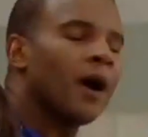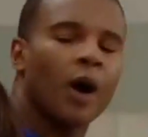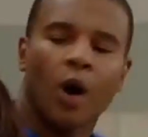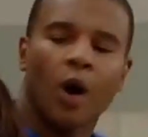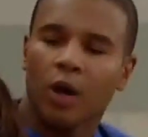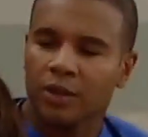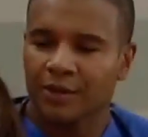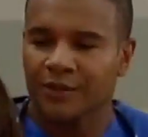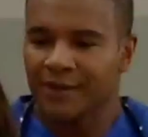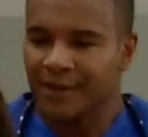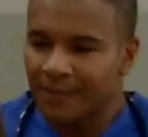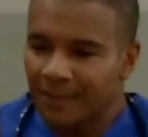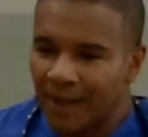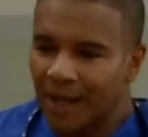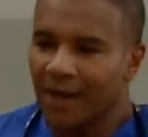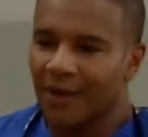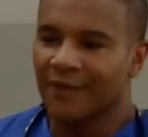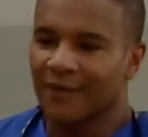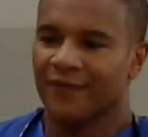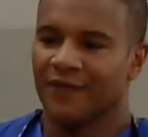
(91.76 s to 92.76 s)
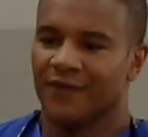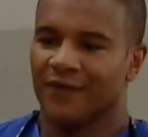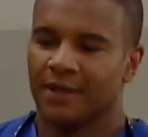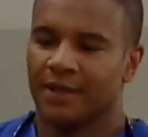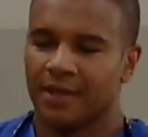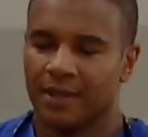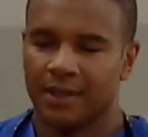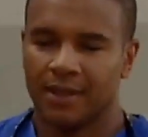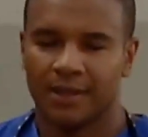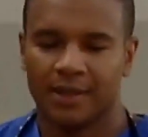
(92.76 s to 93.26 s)
All of the above.
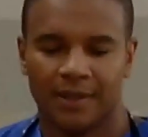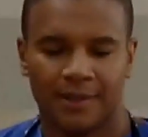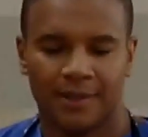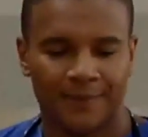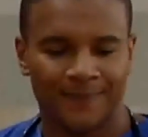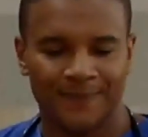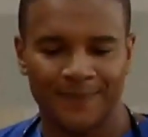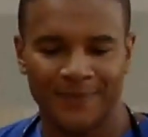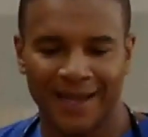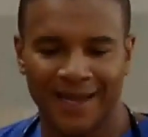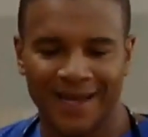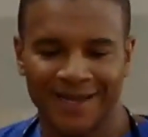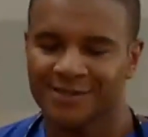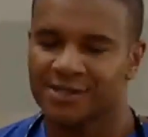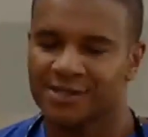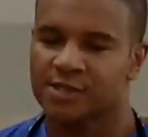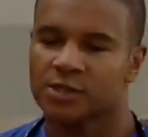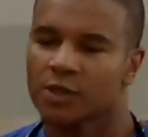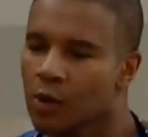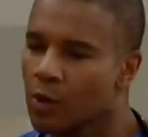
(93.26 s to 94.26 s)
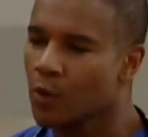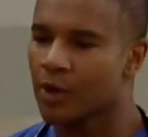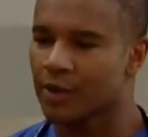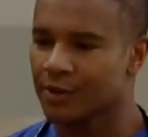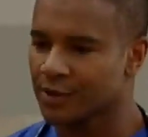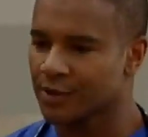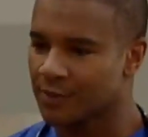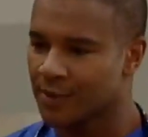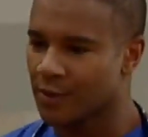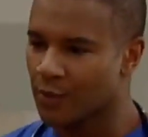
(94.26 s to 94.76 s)
I so
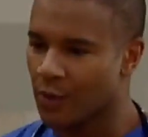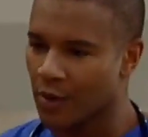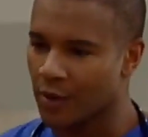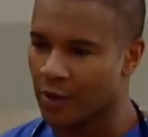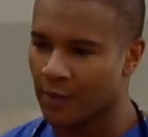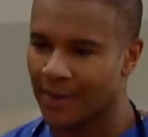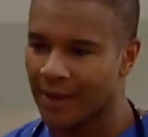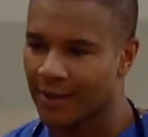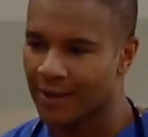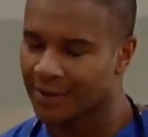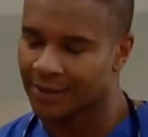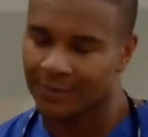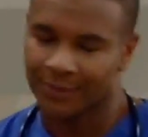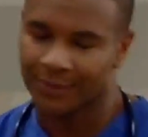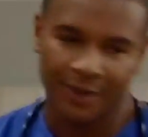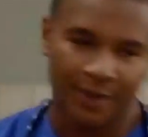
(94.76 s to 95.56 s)
wanted to be wrong about him.